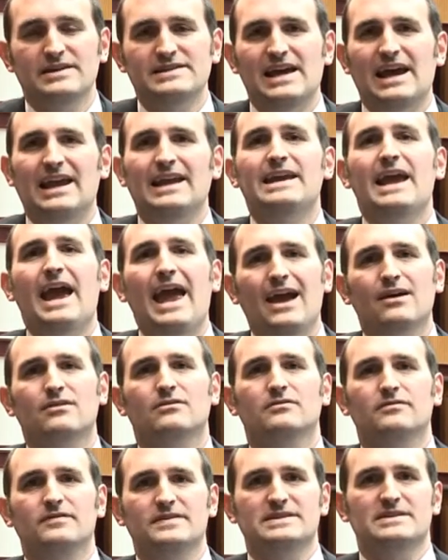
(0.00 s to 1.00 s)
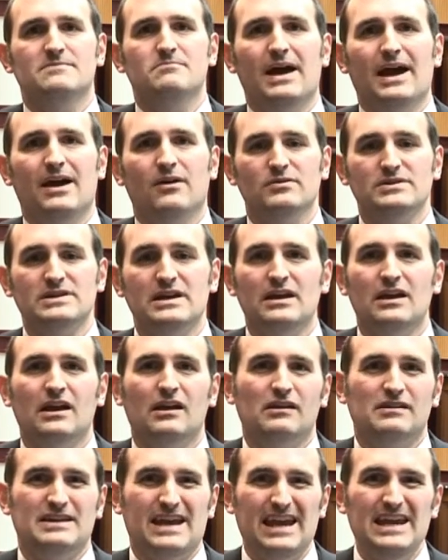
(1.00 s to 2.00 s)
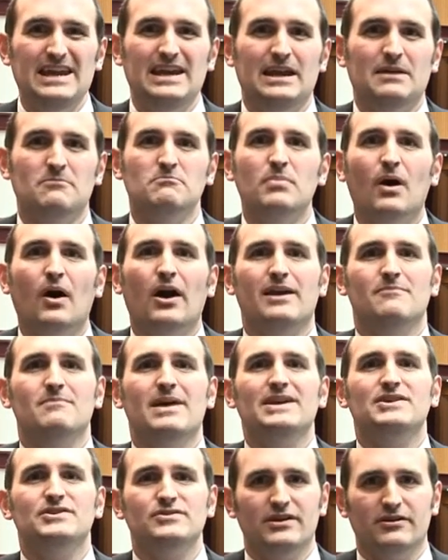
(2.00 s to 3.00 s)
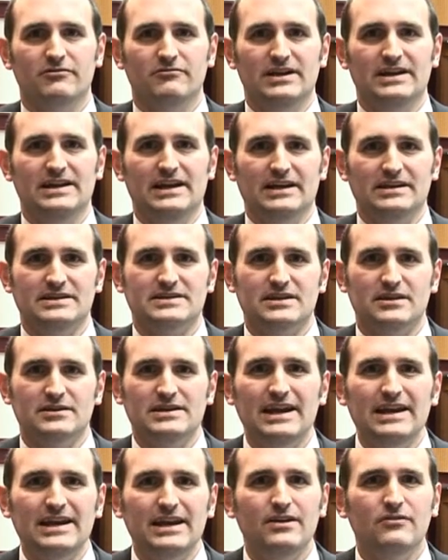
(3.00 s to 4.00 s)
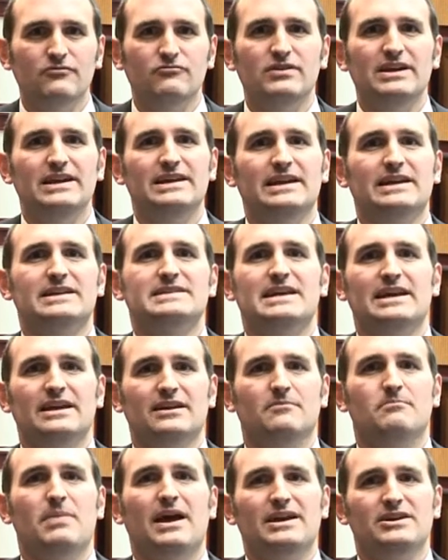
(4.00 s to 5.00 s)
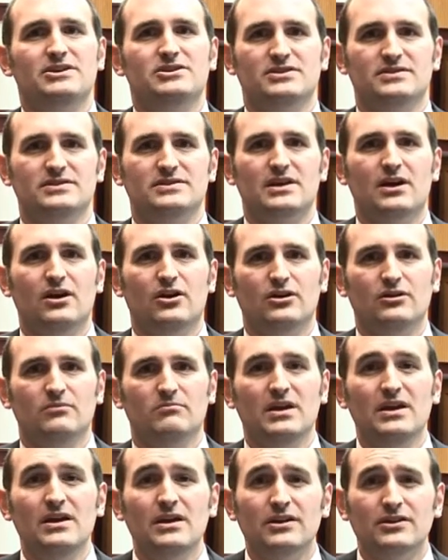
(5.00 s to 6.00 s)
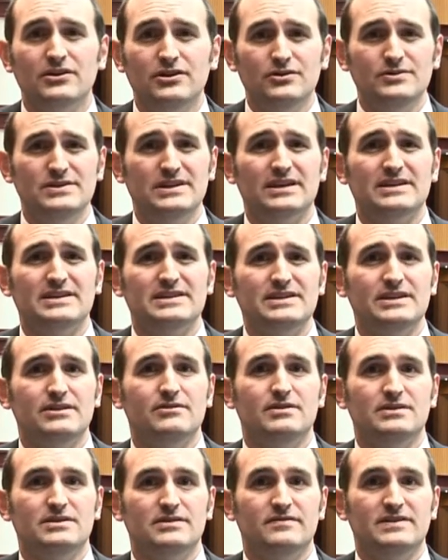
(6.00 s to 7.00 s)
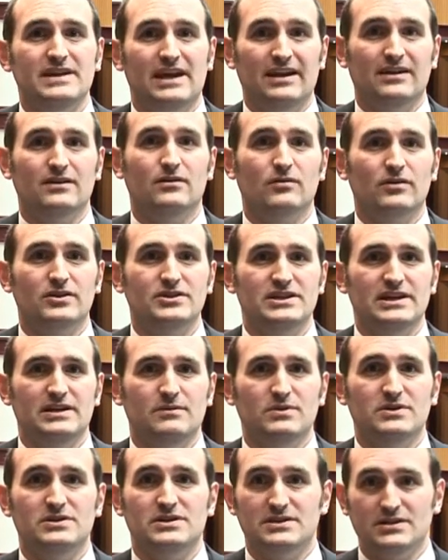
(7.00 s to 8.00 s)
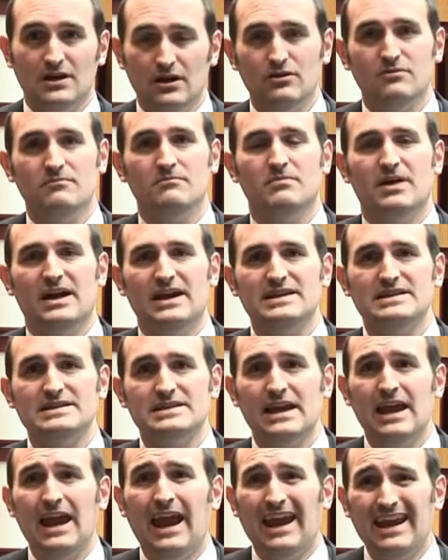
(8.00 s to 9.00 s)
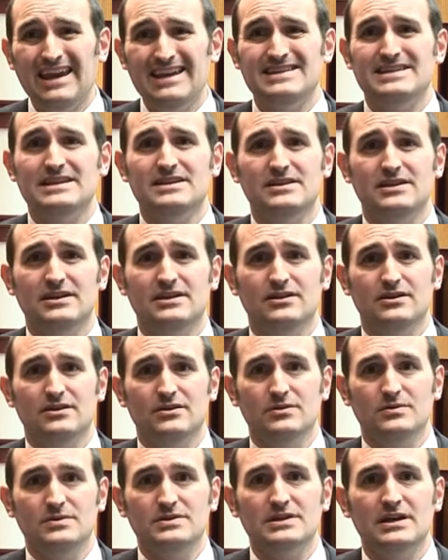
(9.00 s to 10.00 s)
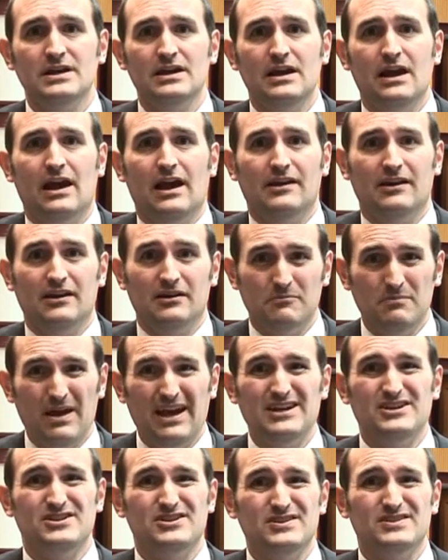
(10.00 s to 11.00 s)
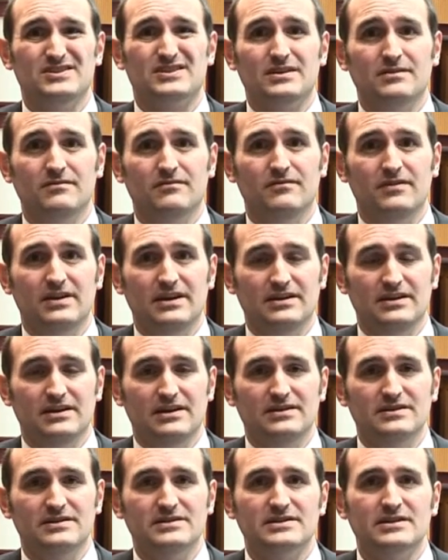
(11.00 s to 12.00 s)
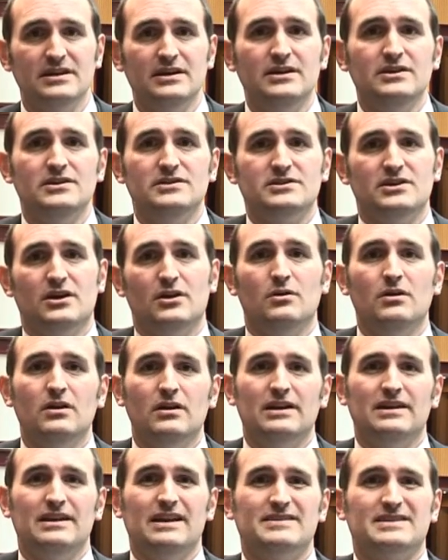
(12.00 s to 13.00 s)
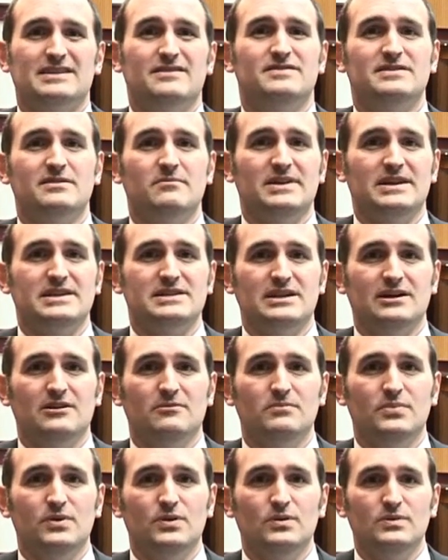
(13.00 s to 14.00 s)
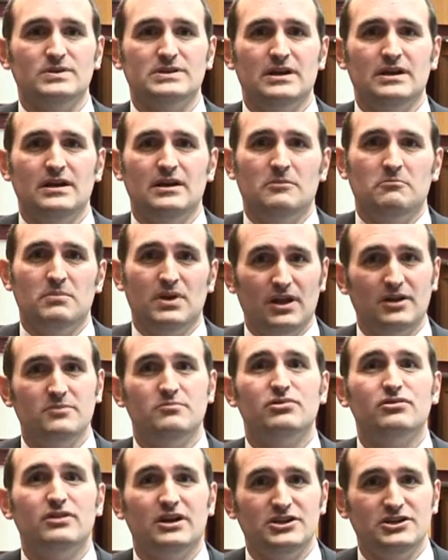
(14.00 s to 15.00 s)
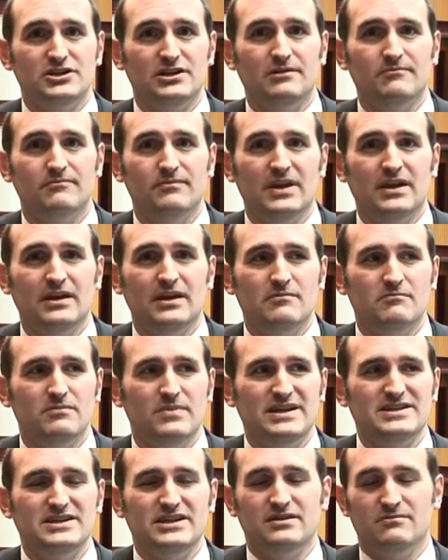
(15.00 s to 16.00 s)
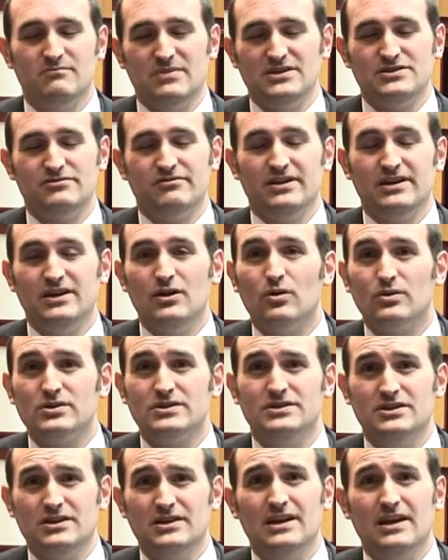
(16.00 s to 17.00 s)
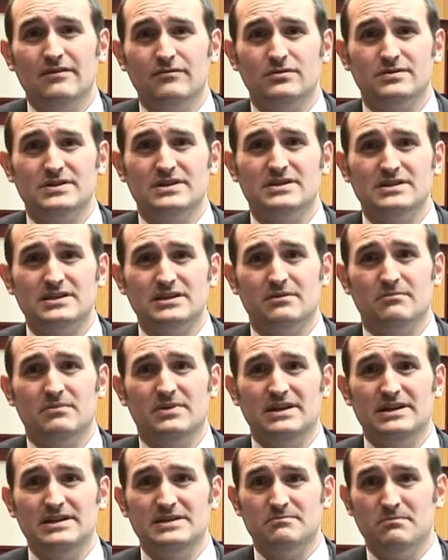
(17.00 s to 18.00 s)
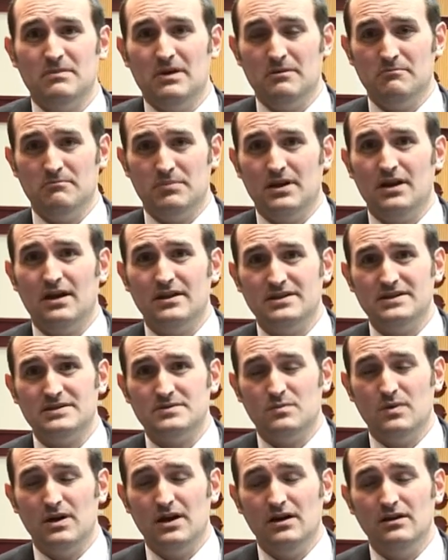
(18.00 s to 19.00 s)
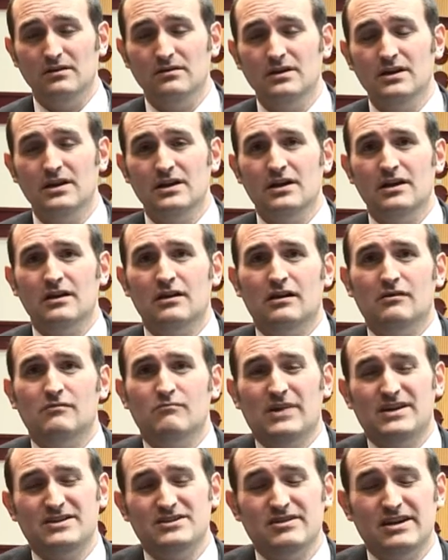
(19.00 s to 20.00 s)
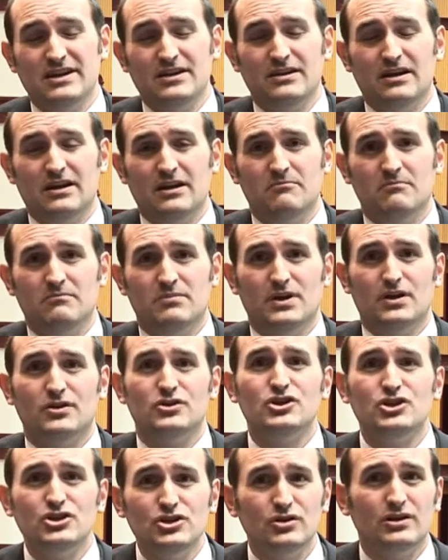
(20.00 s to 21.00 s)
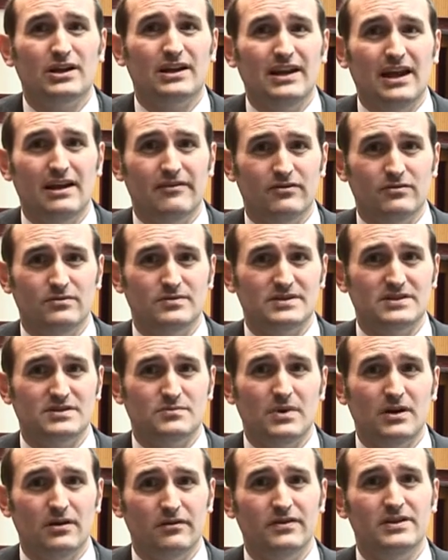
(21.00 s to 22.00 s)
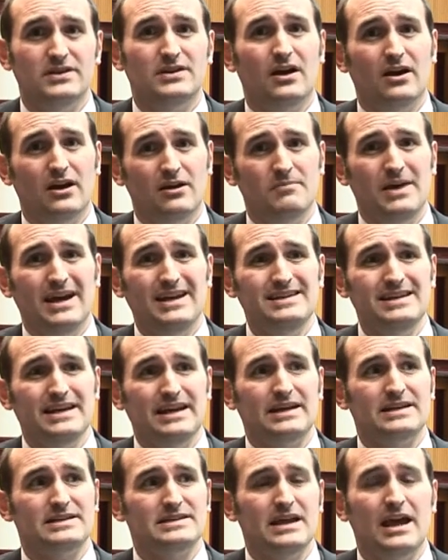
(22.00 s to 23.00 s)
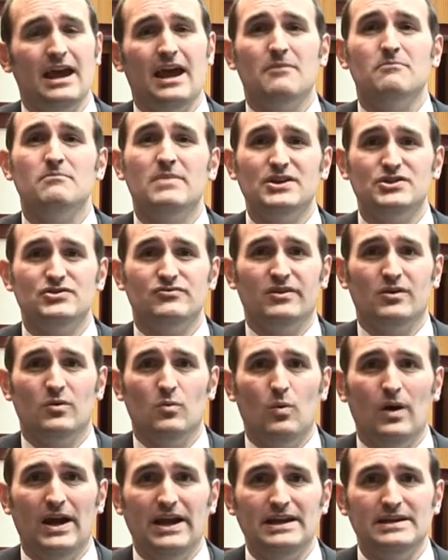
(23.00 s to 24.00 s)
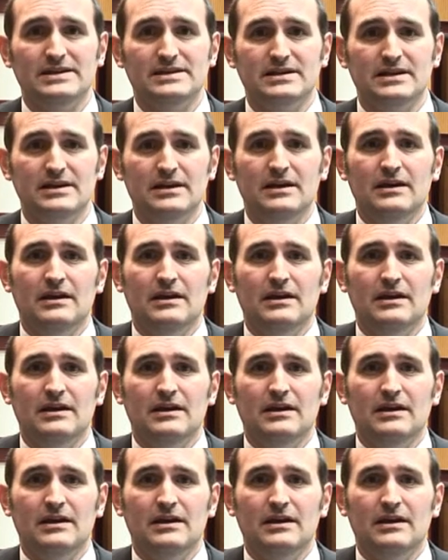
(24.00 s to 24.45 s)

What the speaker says: Telehealth is about taking biometric readings, so taking readings in a patient's home using a series of technology which is home-based, easy to use, and at the patient's convenience. So let's give some examples. Blood pressure, measuring the oxygen levels in somebody's blood as well, measuring blood sugar levels as well for diabetics, and measuring weight.